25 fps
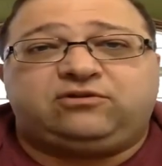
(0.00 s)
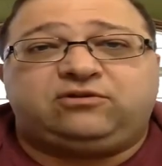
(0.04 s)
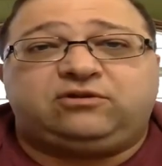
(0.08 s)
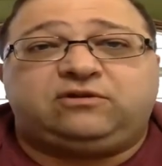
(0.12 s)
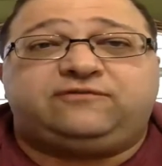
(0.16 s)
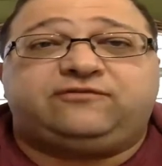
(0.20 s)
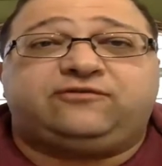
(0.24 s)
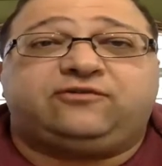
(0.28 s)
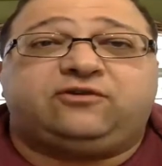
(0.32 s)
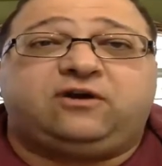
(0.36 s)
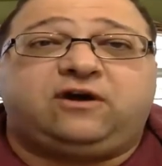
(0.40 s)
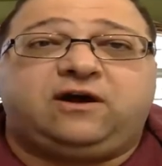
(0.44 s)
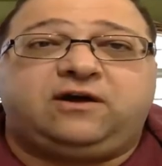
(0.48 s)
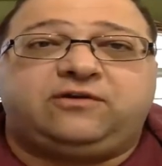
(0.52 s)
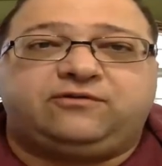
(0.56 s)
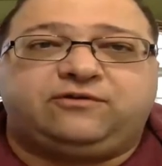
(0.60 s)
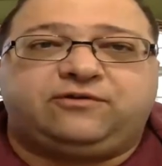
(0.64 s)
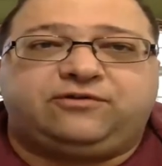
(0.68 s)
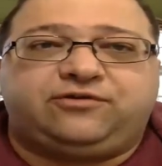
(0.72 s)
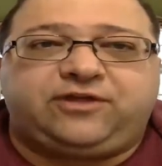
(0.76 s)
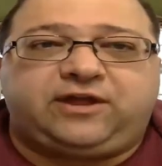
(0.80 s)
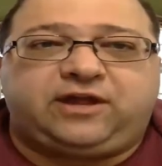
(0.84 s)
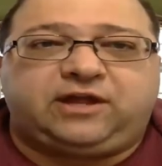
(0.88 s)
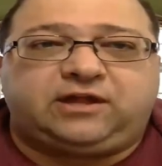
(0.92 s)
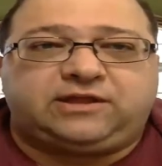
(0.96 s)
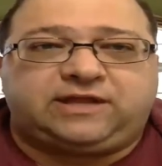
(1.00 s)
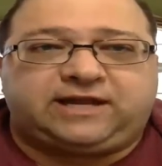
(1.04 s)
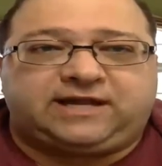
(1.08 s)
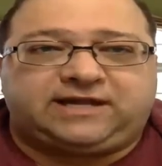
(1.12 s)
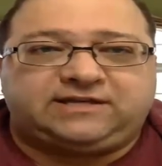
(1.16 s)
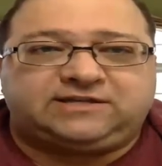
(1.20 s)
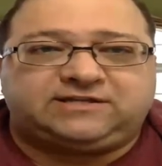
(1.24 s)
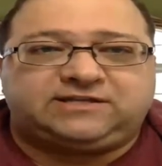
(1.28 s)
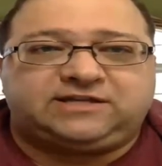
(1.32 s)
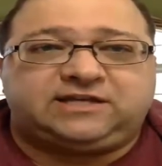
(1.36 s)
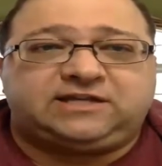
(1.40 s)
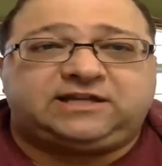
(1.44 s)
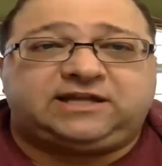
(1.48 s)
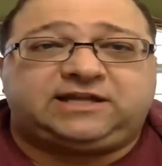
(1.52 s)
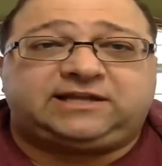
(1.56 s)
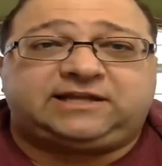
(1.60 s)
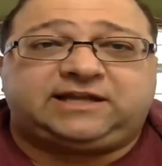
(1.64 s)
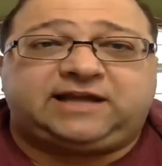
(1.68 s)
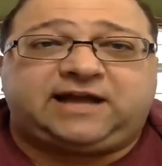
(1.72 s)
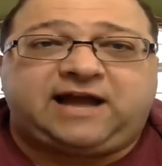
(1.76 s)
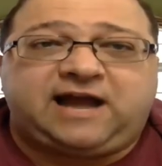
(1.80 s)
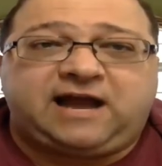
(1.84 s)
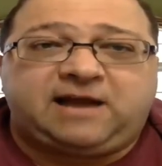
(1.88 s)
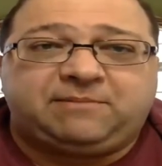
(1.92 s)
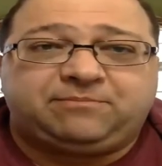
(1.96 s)
to Look for other things, like I said, like
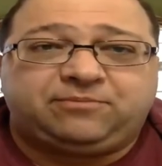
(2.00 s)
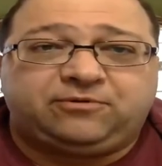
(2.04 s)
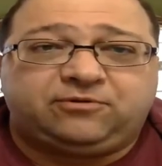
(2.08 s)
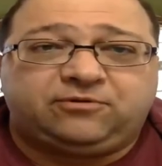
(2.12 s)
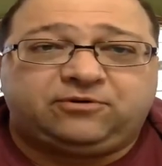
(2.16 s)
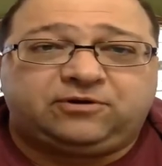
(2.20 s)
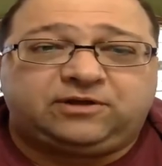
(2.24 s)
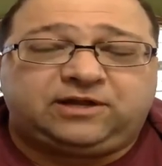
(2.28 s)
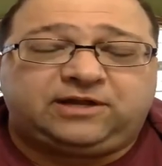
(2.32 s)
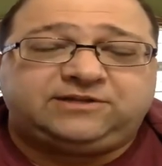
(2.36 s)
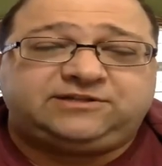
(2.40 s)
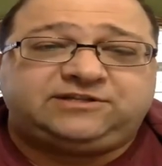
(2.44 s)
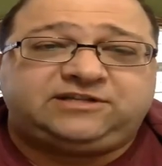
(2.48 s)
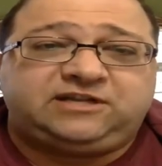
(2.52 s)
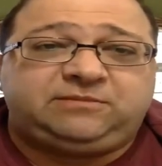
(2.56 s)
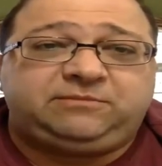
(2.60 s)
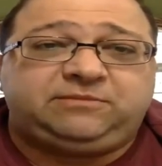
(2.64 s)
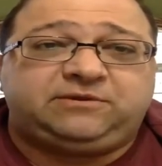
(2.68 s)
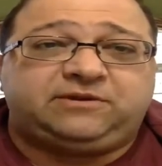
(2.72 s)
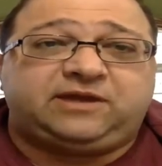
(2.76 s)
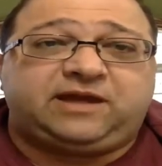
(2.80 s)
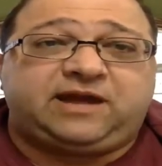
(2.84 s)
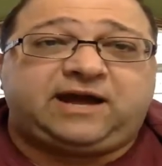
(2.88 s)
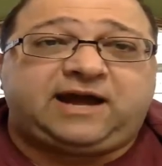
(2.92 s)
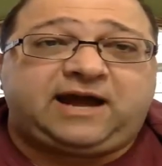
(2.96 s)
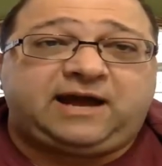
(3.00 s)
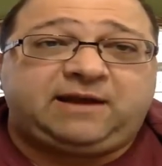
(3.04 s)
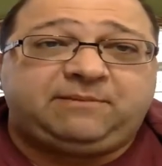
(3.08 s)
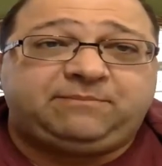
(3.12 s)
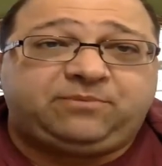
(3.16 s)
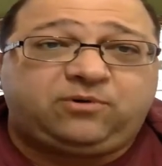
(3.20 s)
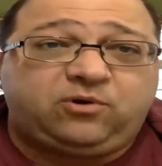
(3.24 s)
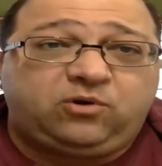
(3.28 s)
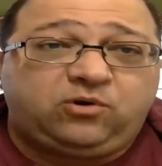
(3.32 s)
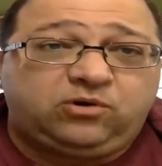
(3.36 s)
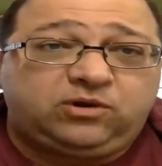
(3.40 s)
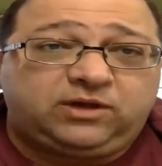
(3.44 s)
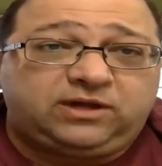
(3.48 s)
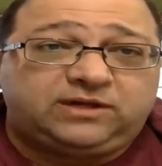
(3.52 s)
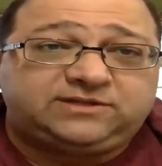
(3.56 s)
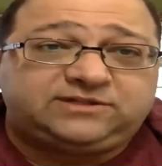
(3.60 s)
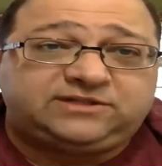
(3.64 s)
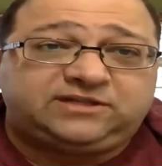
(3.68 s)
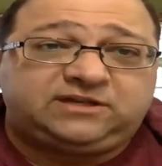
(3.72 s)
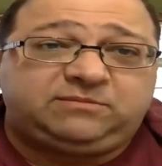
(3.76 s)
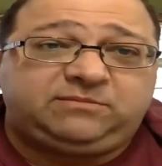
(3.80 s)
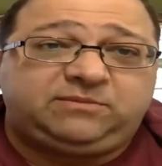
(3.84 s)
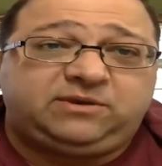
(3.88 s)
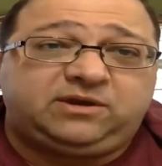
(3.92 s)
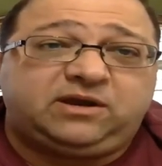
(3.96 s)
the hyperglycemia, the
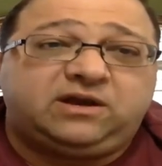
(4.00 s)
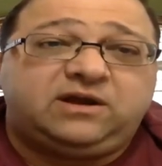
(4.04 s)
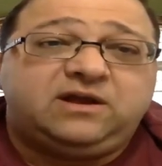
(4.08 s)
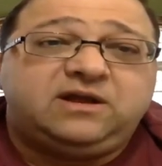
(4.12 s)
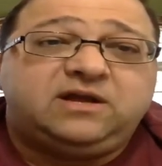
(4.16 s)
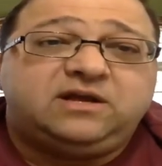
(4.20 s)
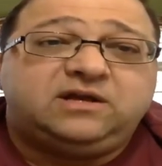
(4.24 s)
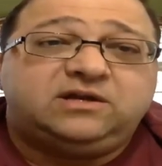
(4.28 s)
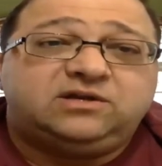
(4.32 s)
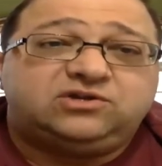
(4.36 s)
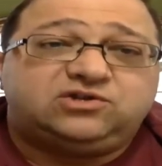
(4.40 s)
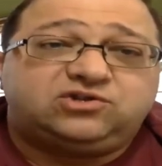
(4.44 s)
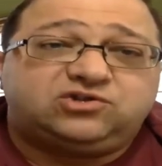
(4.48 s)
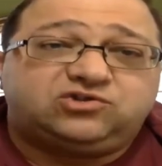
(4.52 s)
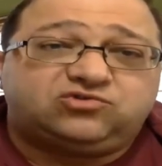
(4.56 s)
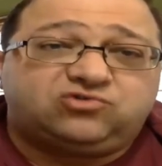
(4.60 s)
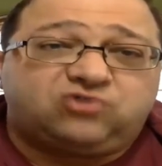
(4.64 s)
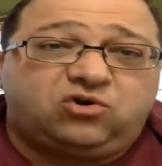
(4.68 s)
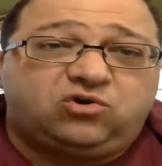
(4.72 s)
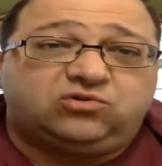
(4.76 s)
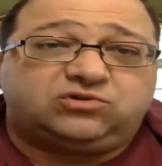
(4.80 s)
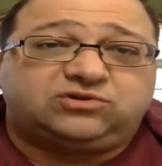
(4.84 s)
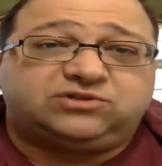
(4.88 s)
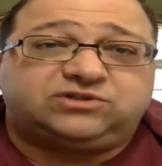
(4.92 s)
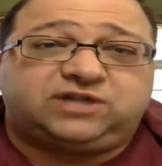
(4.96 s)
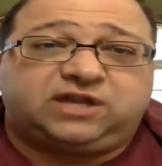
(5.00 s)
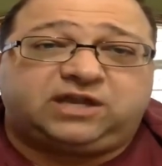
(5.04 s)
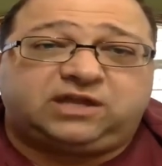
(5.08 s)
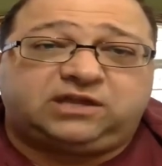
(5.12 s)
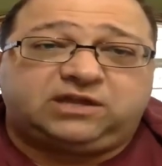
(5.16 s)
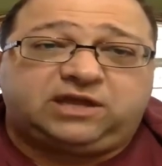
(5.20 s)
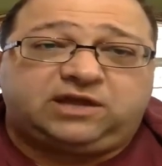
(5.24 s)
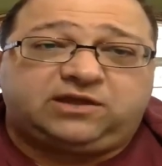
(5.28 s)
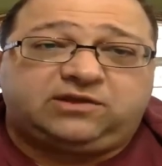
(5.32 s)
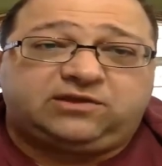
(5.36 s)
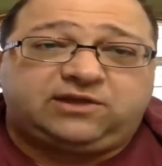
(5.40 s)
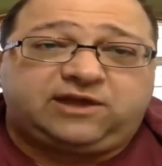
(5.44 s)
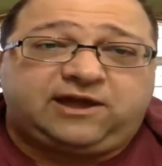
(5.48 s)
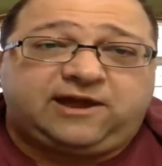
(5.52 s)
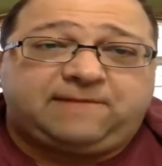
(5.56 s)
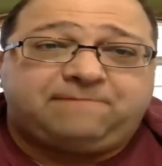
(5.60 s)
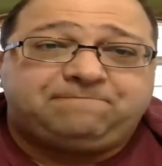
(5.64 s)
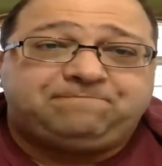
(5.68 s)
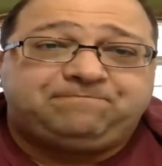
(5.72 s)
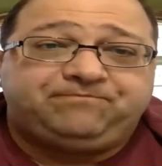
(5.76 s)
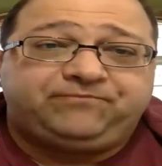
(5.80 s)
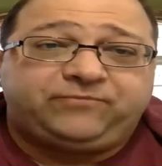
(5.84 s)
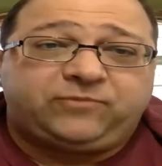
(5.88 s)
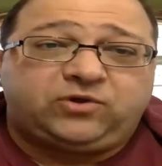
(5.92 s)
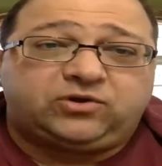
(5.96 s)
hypoglycemia, strokes, things like
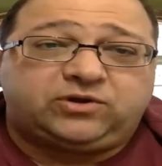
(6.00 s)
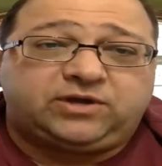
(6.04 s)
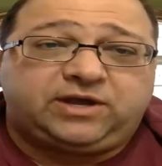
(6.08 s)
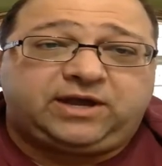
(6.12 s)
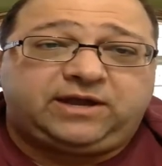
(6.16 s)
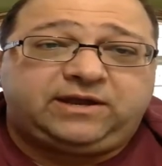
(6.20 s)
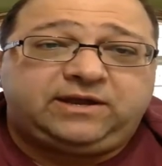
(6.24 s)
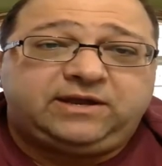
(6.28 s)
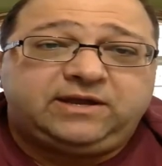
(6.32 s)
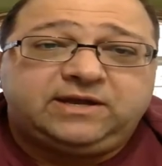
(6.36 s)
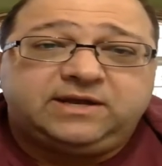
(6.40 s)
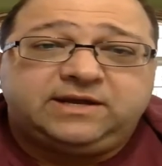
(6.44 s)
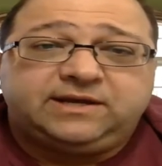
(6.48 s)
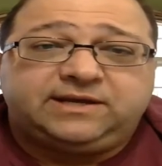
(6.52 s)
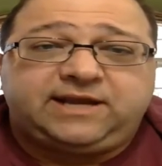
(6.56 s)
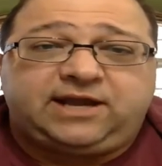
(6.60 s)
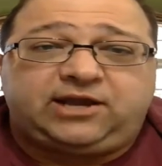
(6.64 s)
that. Okay.